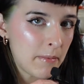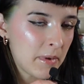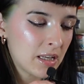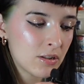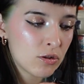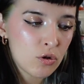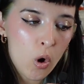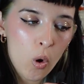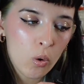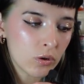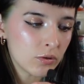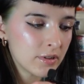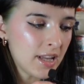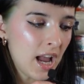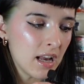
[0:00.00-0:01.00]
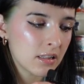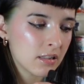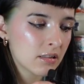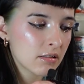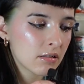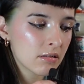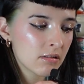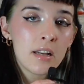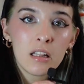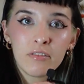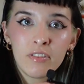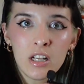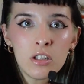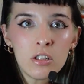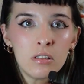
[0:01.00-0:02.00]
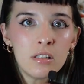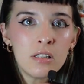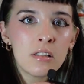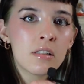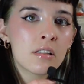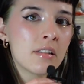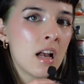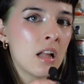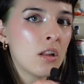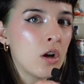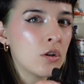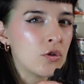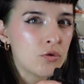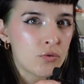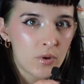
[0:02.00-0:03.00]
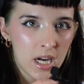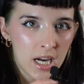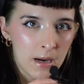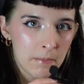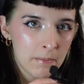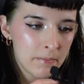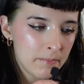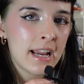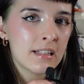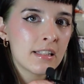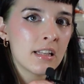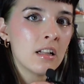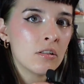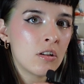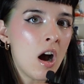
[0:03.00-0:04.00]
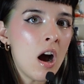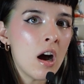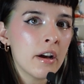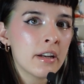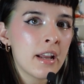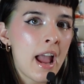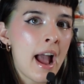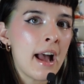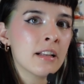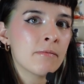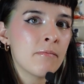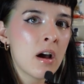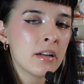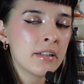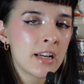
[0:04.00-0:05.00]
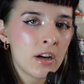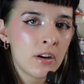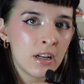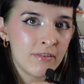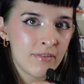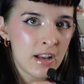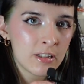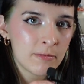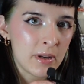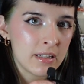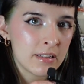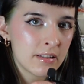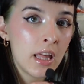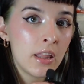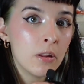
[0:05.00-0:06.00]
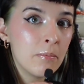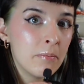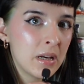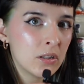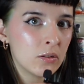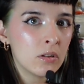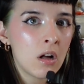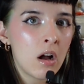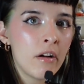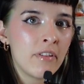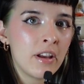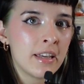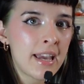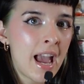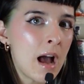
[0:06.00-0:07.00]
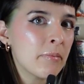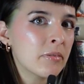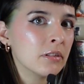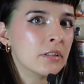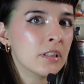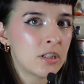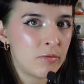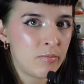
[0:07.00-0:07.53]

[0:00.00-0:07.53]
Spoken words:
makes total sense. Televangelists sell a dream and sell God as monetary investment in the middle of a capitalist